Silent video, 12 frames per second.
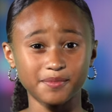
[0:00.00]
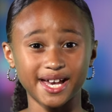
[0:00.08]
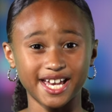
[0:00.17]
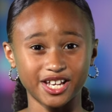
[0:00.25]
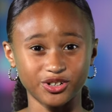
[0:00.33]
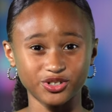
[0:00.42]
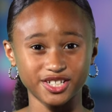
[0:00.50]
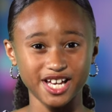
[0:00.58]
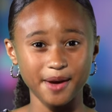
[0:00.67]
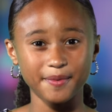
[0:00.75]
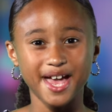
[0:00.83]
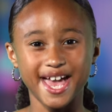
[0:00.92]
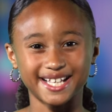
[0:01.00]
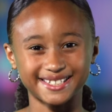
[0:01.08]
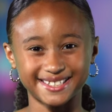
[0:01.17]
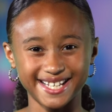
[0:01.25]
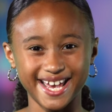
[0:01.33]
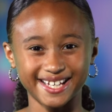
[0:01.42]
energy up and
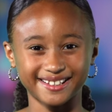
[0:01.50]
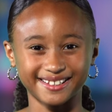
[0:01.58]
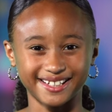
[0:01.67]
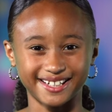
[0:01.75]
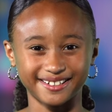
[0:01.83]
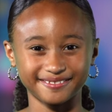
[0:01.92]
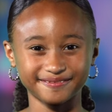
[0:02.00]
staying clean.